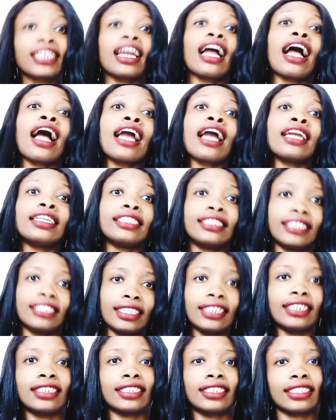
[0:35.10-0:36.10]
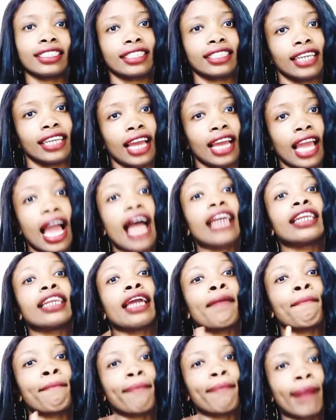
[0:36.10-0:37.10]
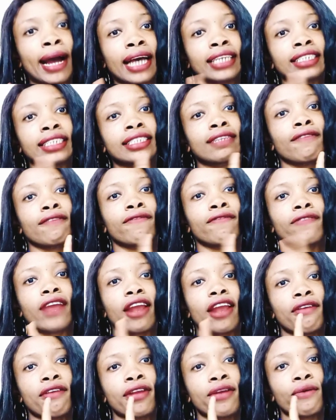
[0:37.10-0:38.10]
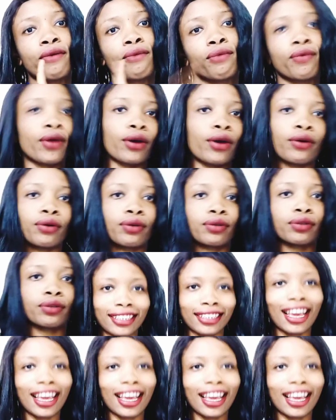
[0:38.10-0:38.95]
I did. And I passed very well.